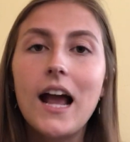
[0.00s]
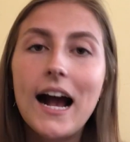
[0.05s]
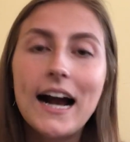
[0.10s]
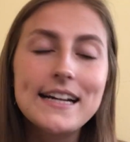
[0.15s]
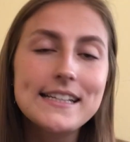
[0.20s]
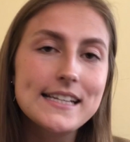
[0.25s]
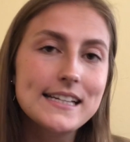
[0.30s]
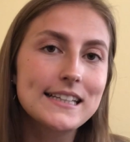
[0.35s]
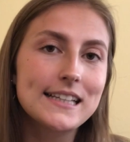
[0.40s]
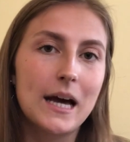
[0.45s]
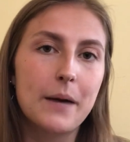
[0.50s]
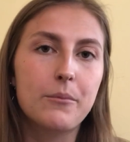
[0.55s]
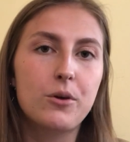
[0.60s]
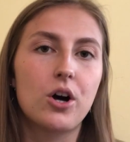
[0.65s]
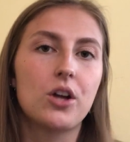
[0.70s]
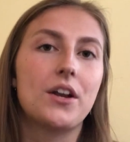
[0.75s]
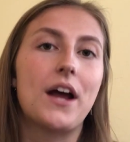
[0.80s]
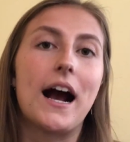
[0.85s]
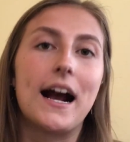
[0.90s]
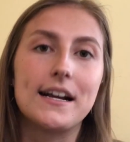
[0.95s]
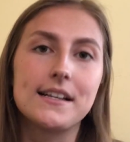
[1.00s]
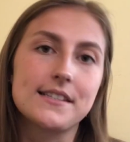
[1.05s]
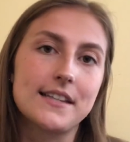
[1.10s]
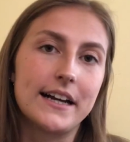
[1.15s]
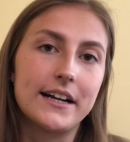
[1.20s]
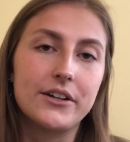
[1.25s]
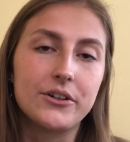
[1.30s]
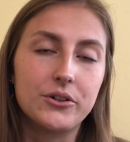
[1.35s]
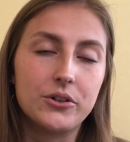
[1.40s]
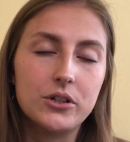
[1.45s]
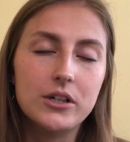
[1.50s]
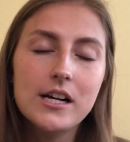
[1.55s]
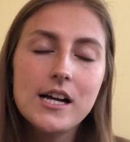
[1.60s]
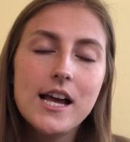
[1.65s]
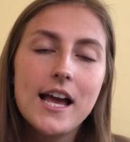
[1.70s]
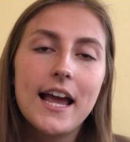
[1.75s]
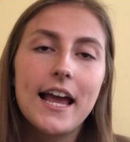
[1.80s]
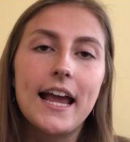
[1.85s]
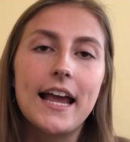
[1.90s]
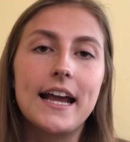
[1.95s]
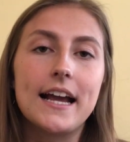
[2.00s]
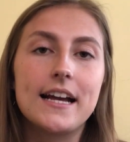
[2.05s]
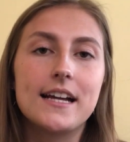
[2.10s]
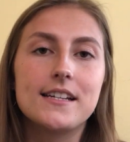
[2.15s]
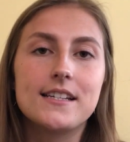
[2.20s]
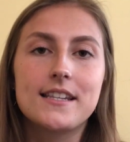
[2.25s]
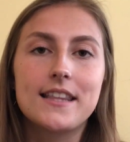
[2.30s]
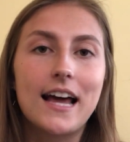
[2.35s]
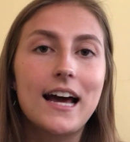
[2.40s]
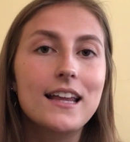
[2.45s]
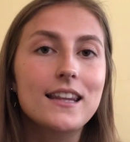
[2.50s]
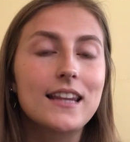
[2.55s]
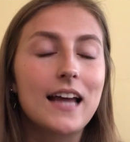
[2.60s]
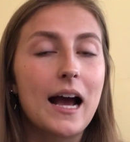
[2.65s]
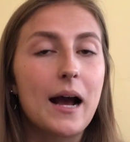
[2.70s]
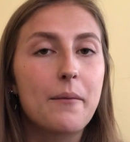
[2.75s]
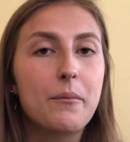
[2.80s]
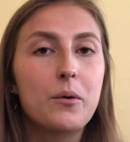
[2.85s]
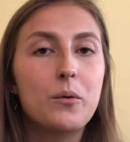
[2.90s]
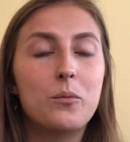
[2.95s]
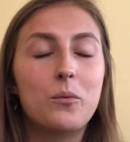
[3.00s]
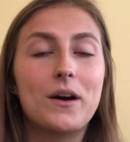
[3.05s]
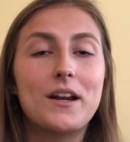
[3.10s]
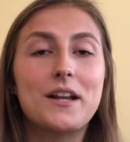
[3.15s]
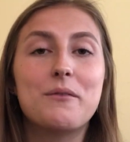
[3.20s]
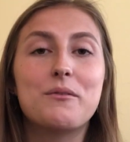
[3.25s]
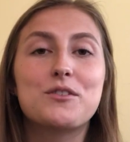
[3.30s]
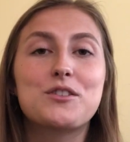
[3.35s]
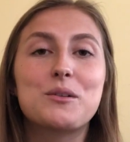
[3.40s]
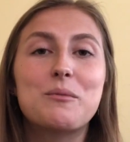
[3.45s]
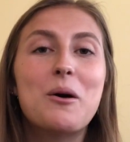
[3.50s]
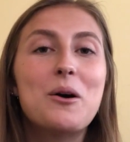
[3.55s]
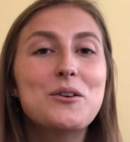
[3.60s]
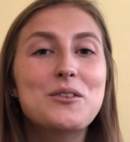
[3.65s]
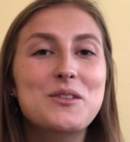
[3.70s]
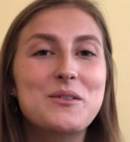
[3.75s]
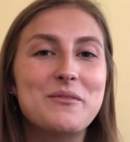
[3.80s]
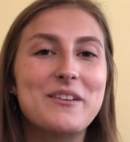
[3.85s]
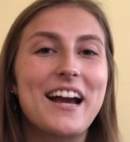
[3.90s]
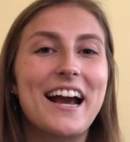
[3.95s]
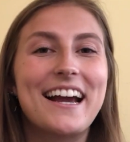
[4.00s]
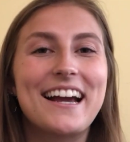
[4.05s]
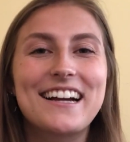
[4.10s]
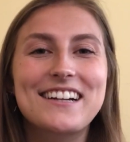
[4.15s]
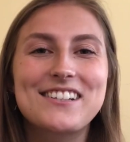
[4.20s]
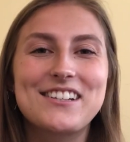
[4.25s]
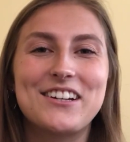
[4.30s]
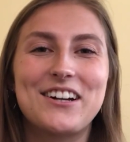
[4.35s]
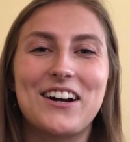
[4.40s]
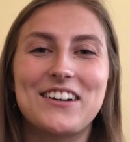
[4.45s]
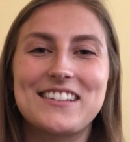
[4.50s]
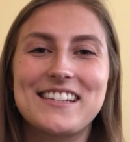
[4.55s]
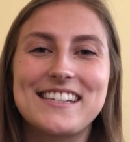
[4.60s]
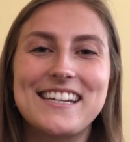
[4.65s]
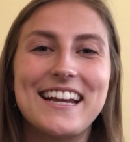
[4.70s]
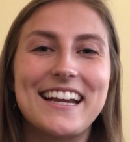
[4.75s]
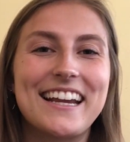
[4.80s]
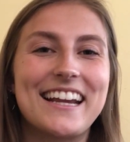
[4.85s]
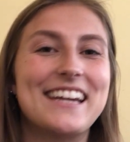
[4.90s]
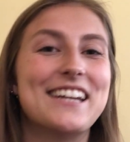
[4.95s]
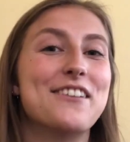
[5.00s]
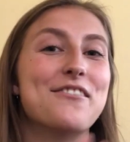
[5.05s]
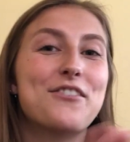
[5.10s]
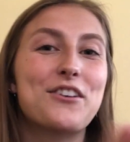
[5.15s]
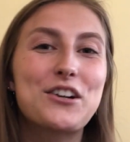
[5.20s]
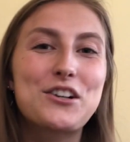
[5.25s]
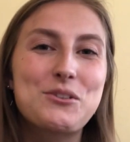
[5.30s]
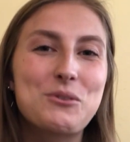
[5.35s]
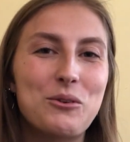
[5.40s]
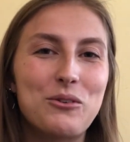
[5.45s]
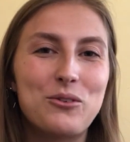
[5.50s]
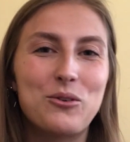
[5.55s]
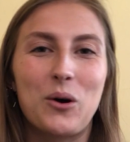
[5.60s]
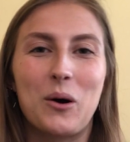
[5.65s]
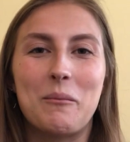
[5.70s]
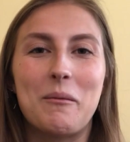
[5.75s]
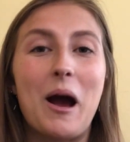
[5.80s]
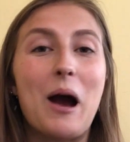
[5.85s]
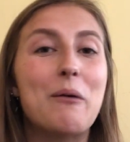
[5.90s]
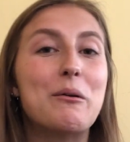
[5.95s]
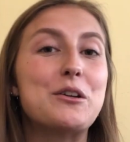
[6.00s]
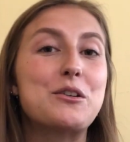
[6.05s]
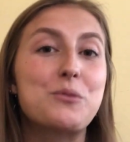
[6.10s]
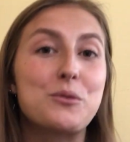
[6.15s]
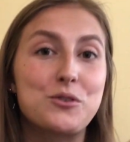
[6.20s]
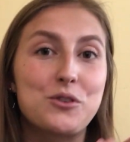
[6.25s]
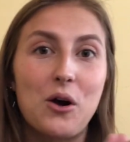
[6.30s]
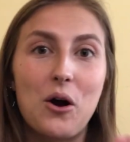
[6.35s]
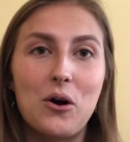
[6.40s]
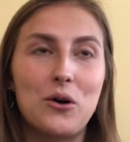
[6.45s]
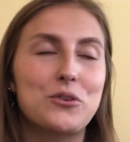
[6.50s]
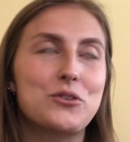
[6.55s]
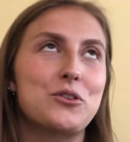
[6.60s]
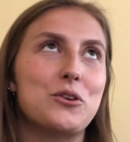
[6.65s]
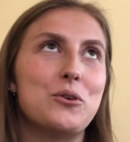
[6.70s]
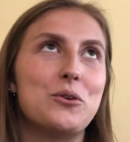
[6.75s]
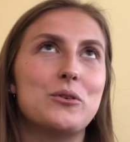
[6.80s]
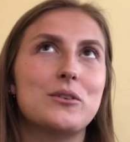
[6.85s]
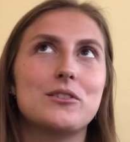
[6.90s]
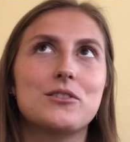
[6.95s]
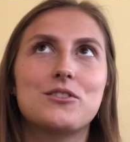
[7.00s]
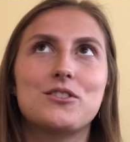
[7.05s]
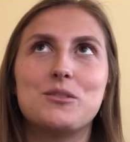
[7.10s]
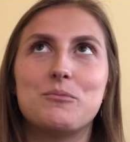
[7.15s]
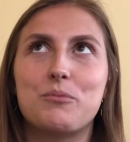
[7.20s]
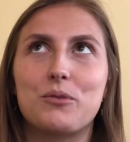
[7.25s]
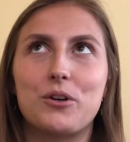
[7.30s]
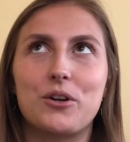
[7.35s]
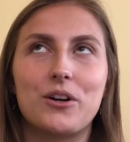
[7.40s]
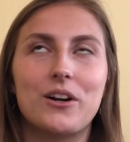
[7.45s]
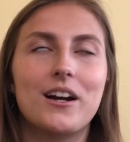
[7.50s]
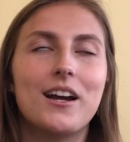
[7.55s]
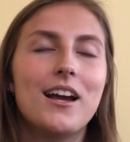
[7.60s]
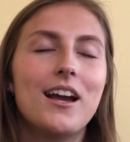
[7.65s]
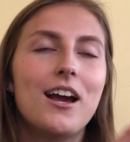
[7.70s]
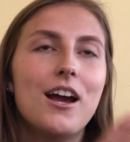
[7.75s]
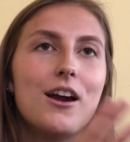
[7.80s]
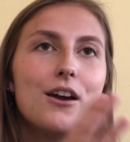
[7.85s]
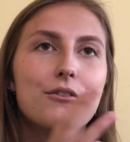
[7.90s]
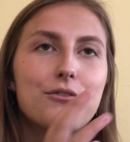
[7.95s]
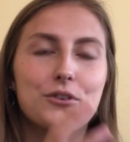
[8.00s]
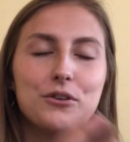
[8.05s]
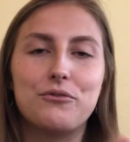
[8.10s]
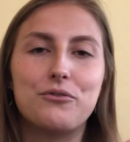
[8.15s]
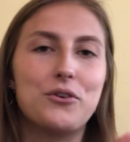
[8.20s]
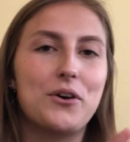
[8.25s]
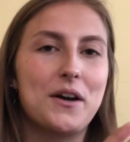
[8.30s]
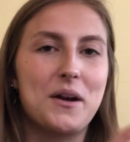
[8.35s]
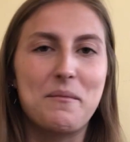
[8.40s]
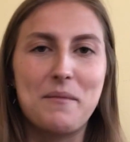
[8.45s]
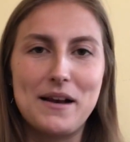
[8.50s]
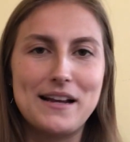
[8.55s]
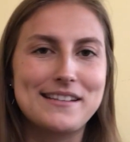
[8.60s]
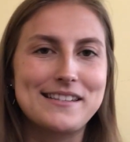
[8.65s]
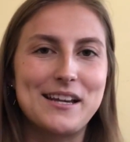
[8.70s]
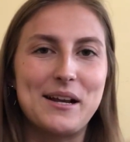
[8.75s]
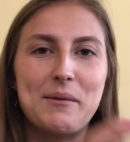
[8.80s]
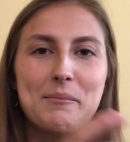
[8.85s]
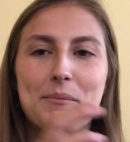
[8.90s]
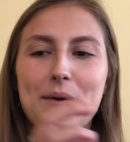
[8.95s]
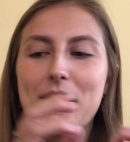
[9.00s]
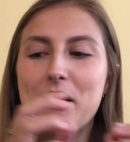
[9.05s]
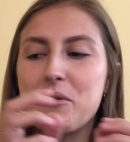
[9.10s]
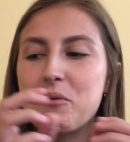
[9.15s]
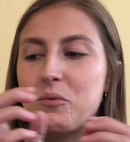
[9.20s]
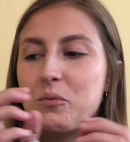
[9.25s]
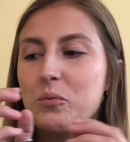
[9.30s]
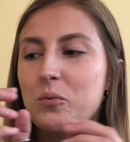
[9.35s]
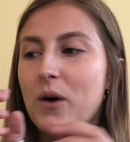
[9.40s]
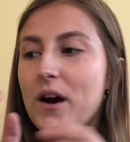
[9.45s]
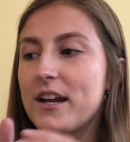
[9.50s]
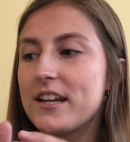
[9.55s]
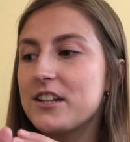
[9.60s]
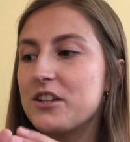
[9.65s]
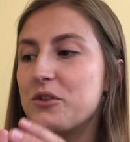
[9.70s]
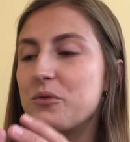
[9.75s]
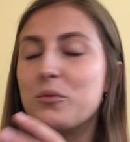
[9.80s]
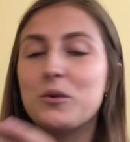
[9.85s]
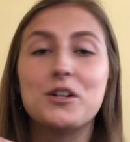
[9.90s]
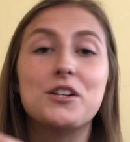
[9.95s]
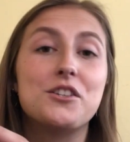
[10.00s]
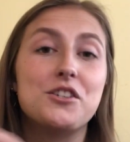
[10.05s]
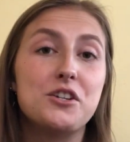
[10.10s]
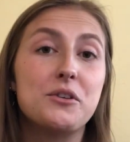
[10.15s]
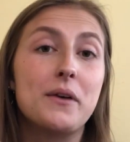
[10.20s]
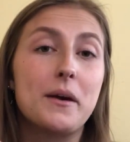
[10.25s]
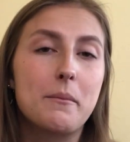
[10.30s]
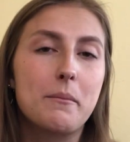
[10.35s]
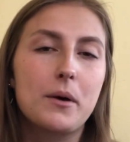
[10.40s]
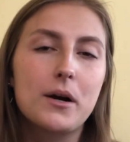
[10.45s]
I did a lab called iCycle, and that lab, what it was supposed to be, I actually got to take it in a virtual format, which was also super fruitful and amazing. But what you would do in